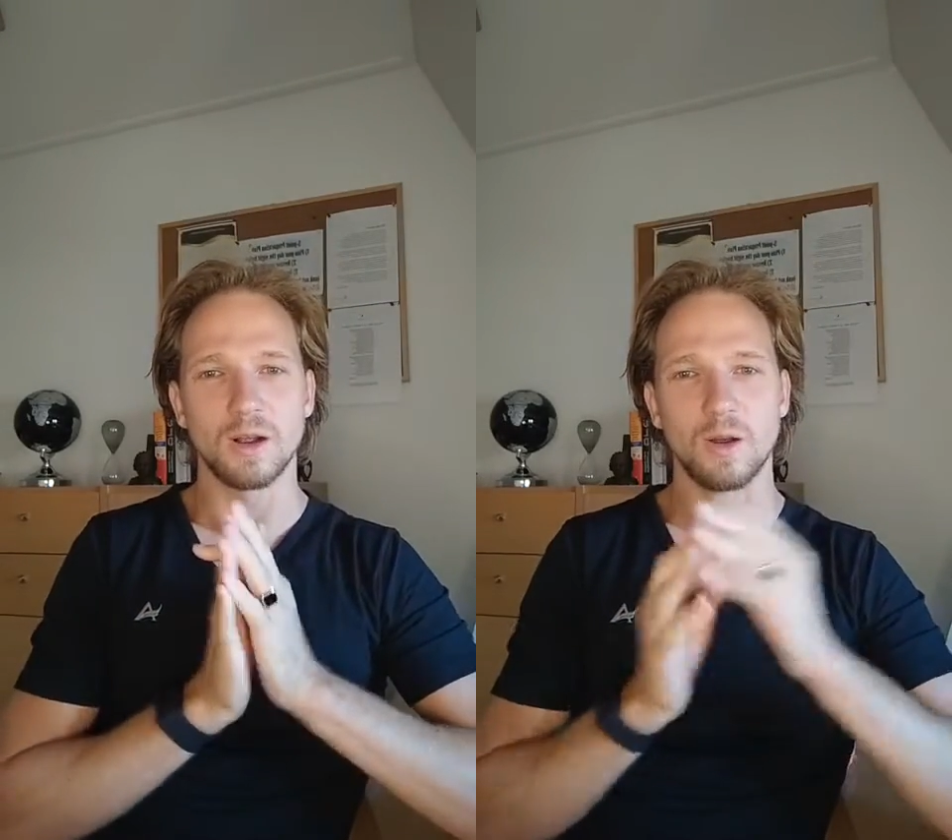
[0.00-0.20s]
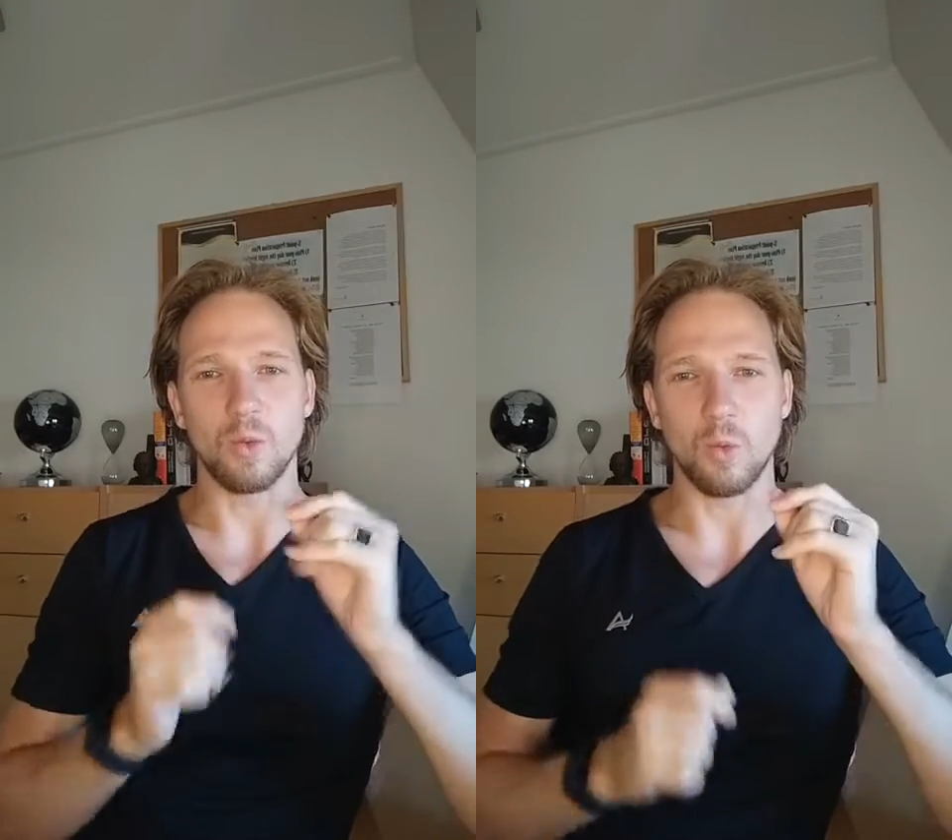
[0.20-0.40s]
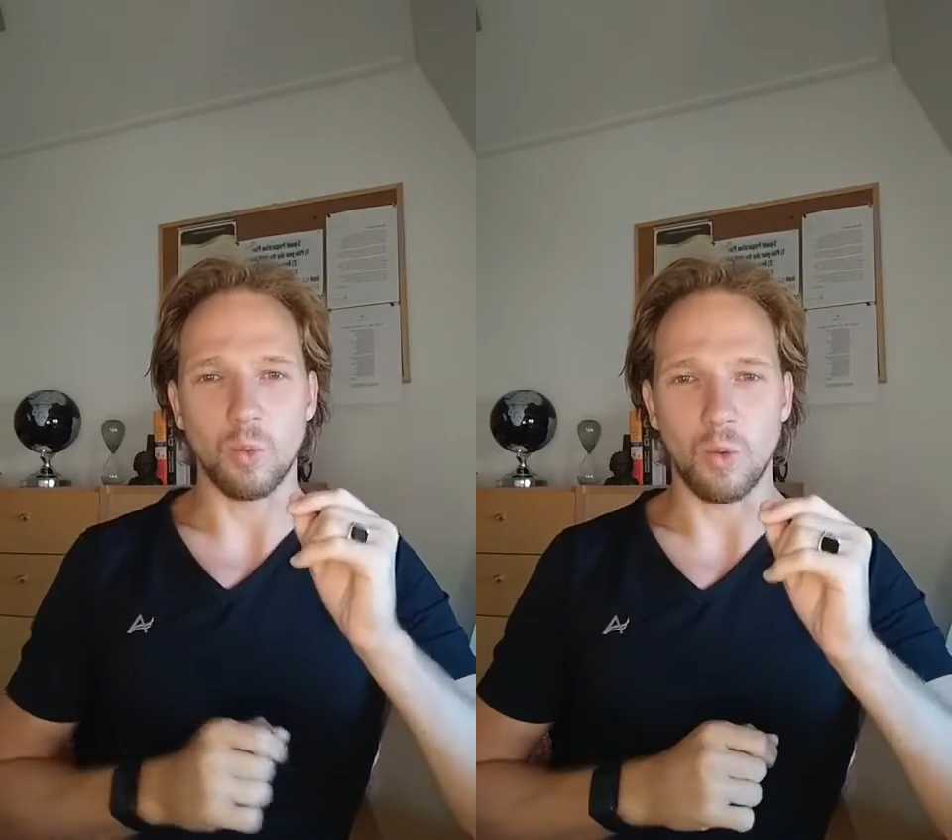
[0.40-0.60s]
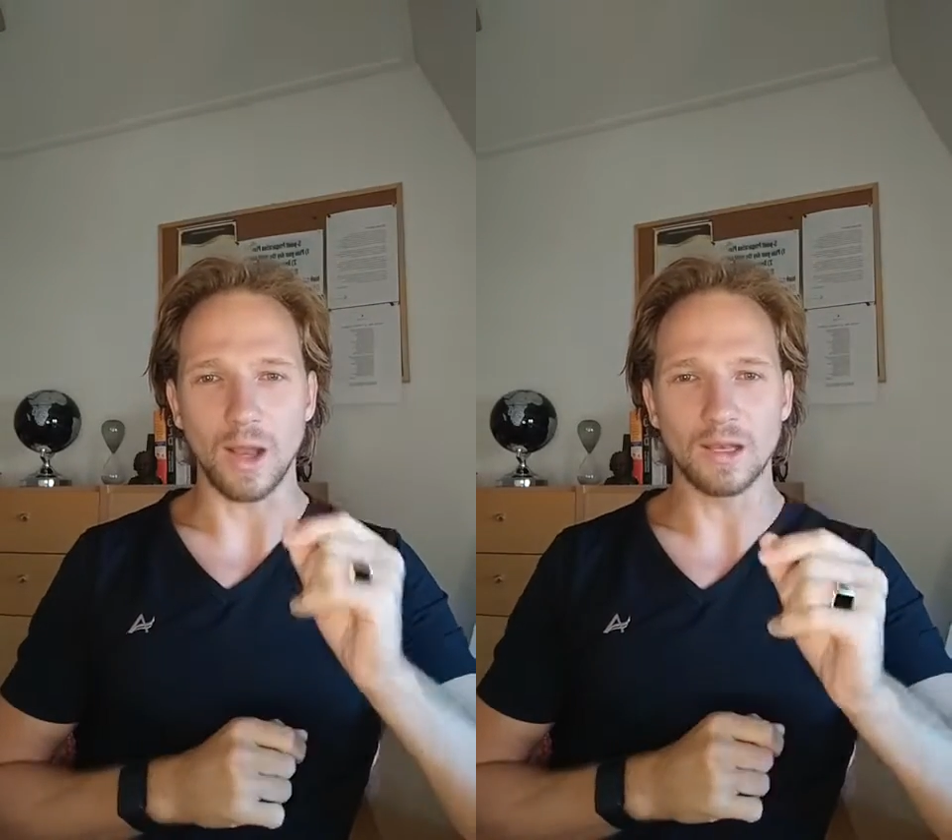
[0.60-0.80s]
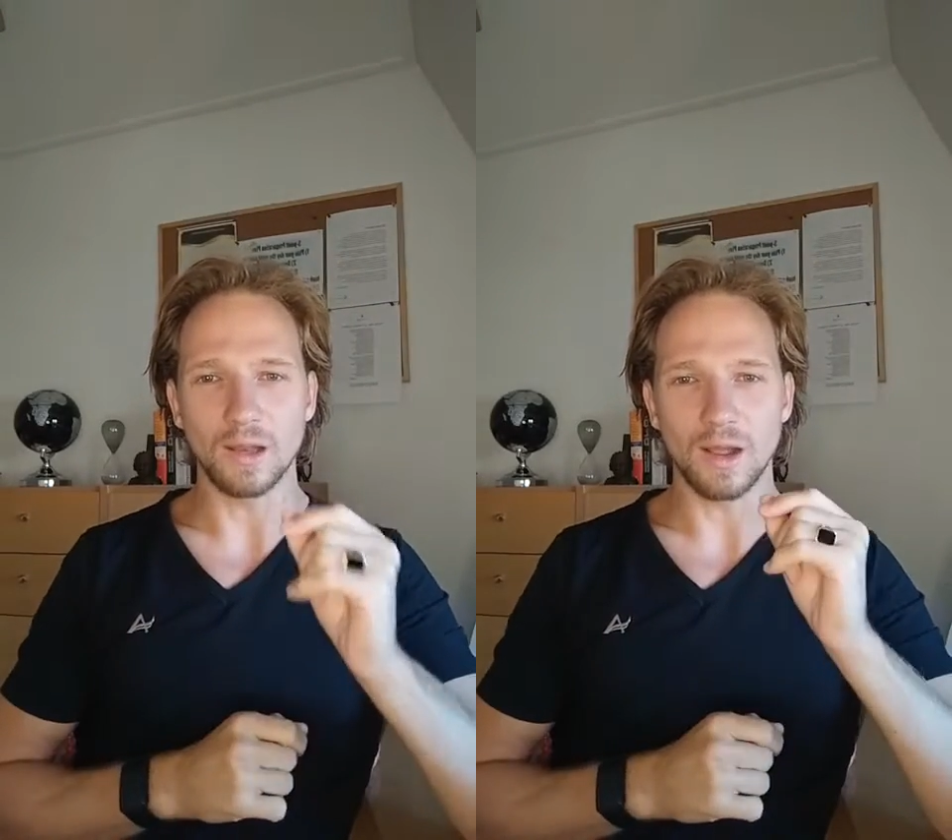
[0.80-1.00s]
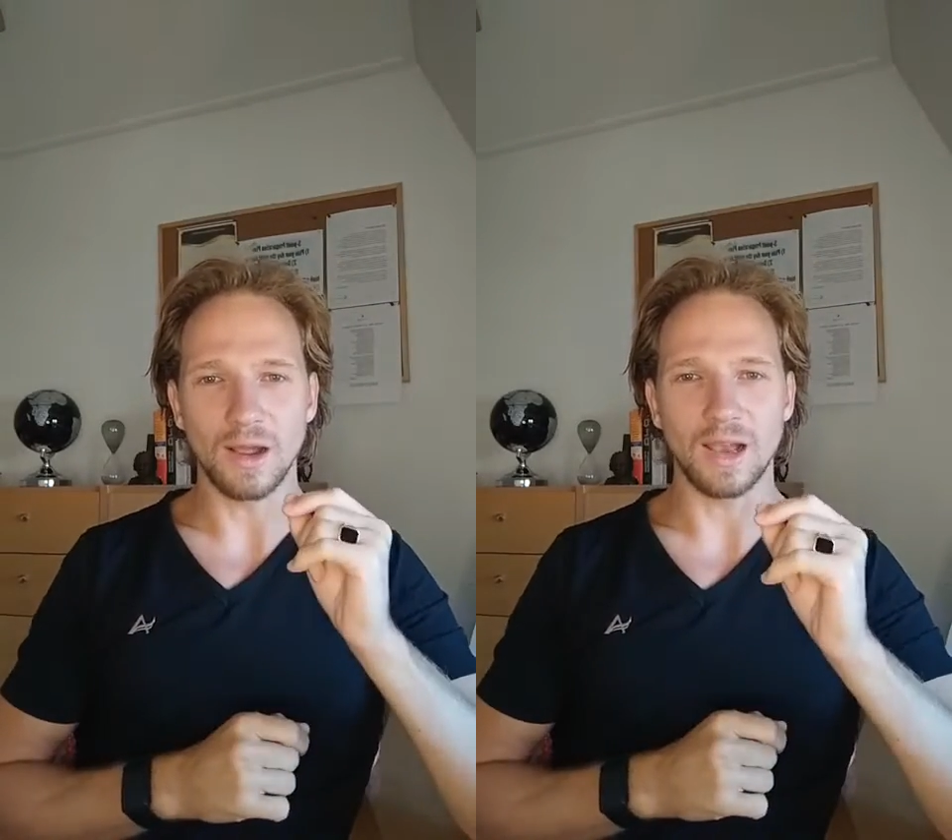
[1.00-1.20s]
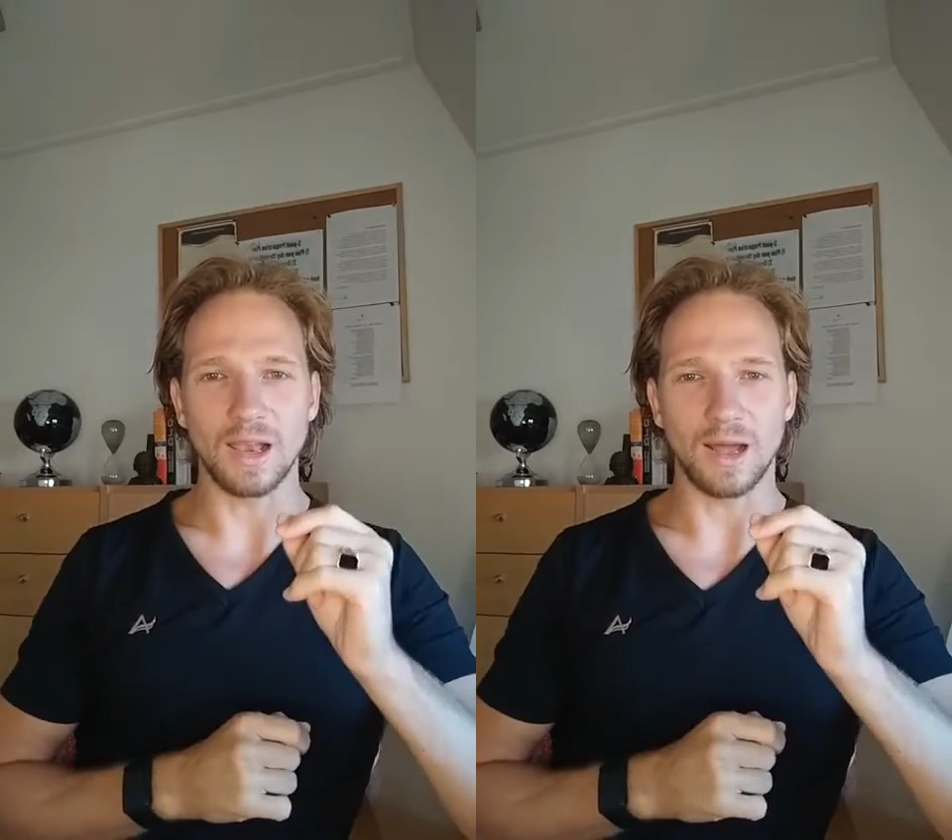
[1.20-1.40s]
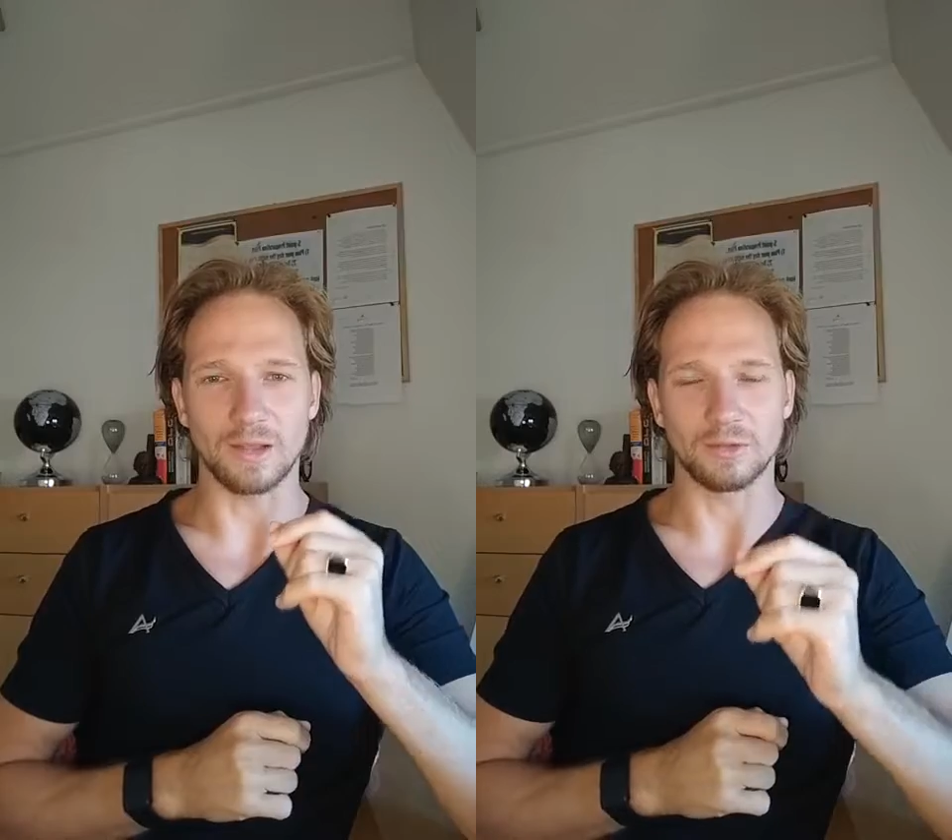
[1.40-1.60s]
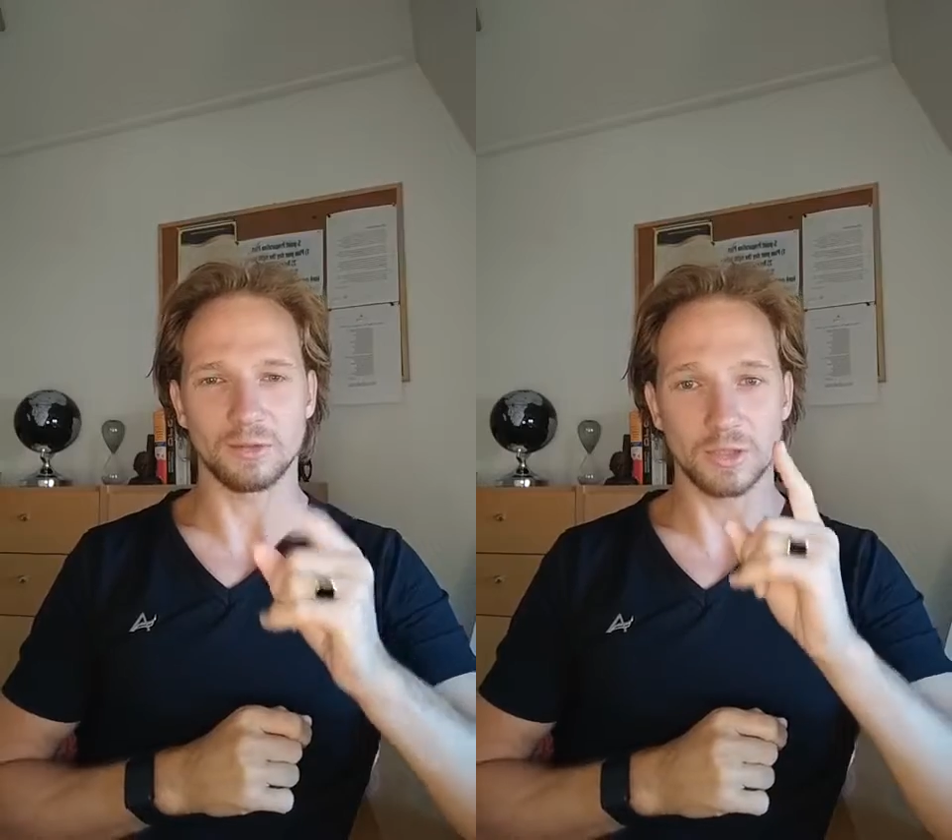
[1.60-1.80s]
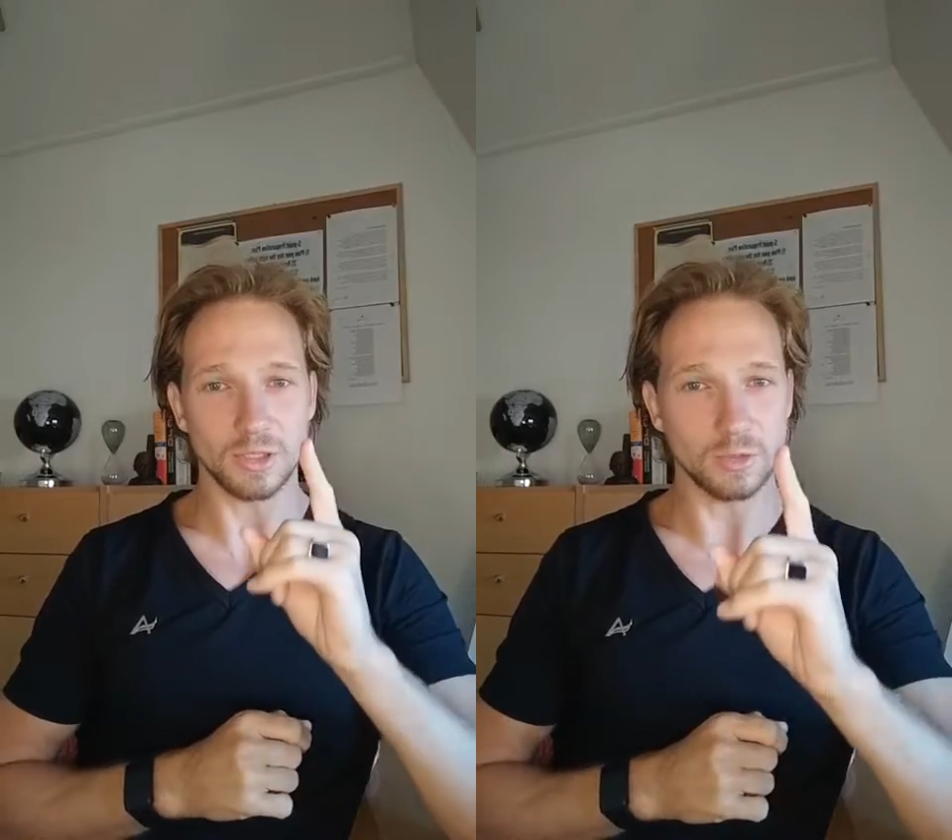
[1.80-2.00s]
One life.
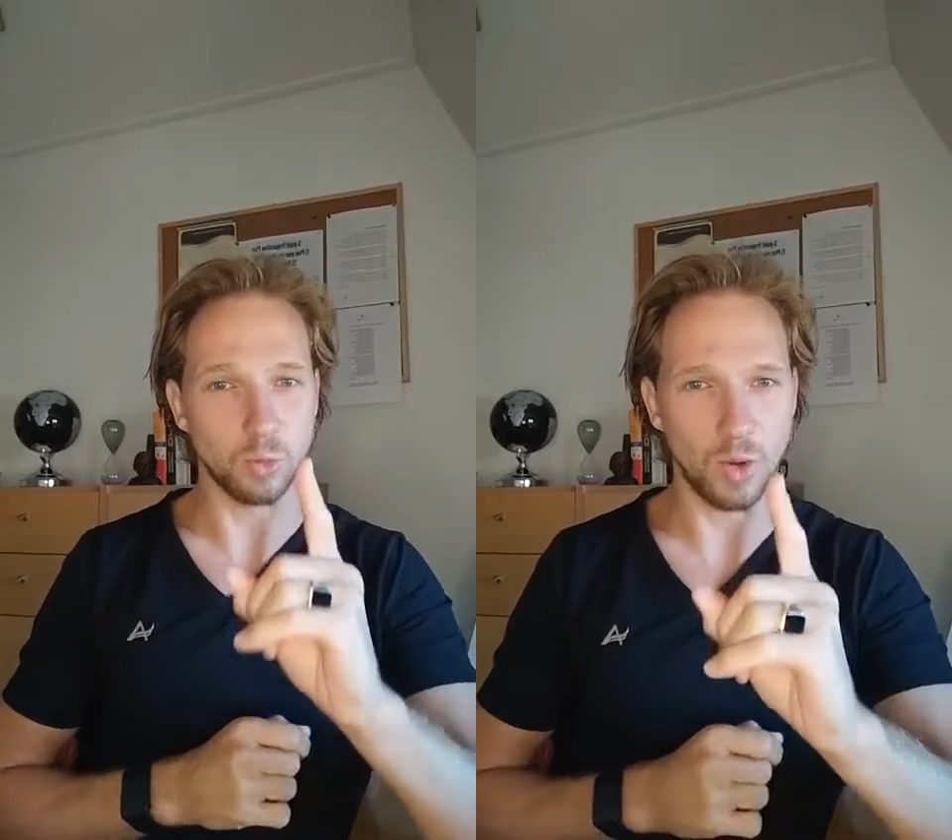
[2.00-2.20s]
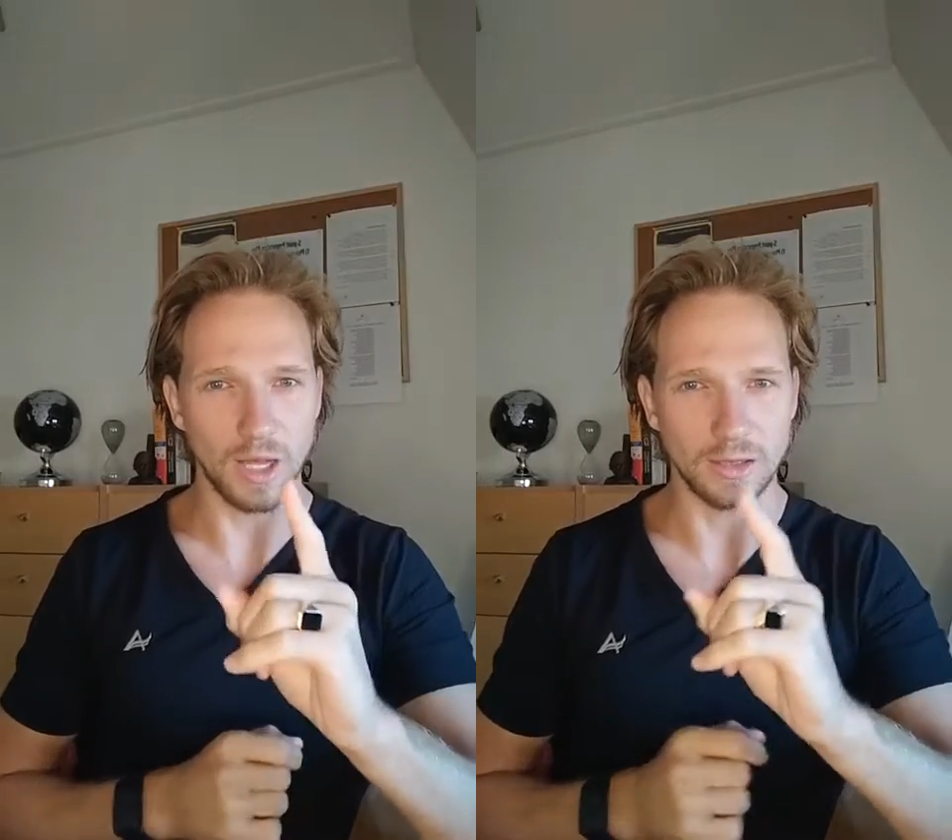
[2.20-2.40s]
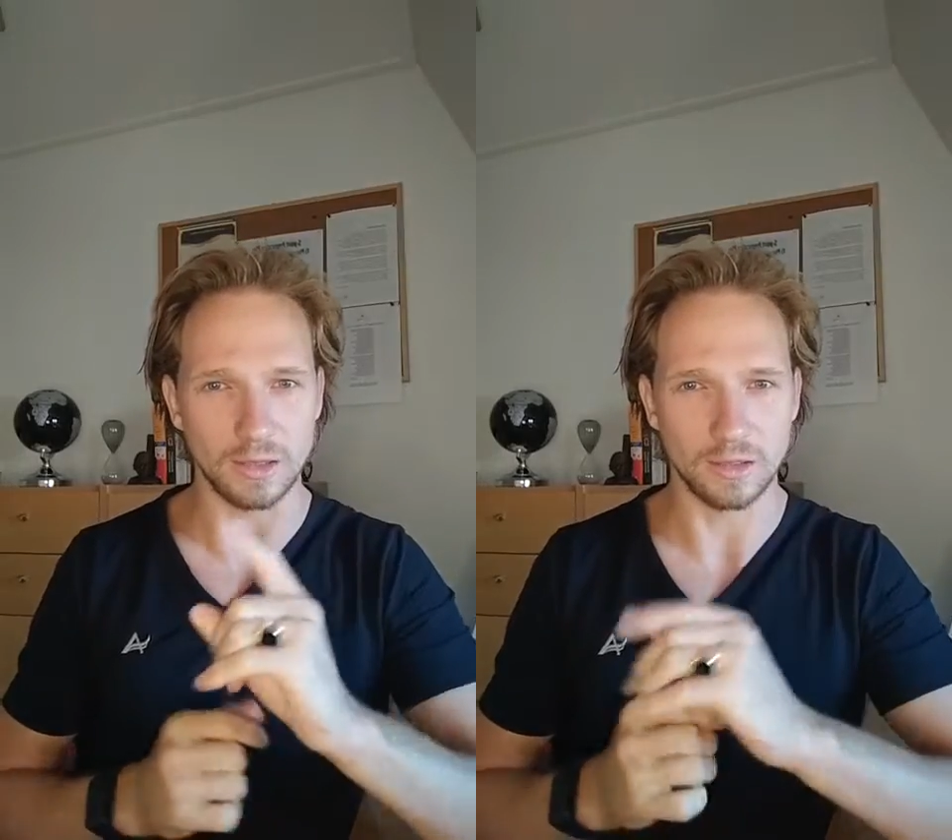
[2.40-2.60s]
Just one.